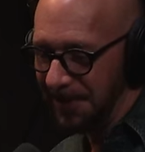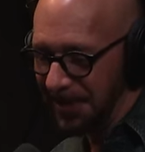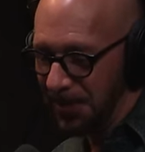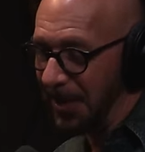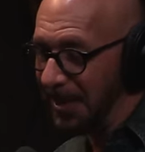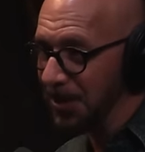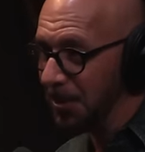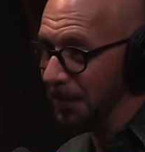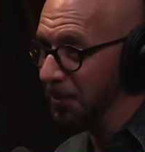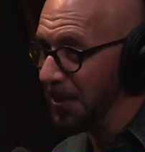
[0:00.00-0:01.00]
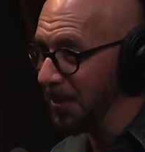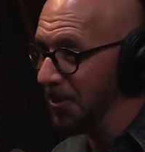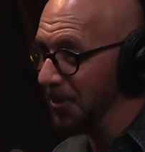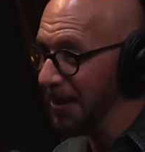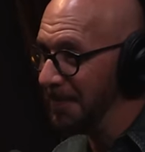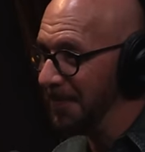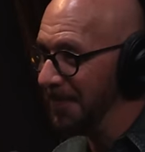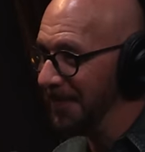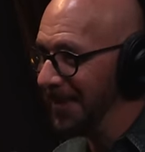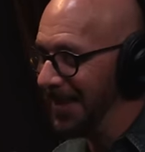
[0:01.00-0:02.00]
you're like a software program,
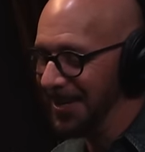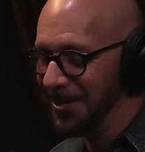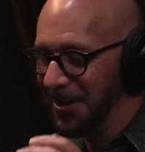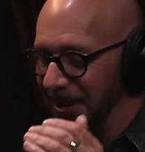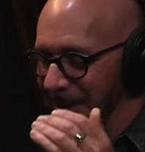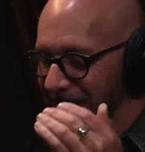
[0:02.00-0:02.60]
and you're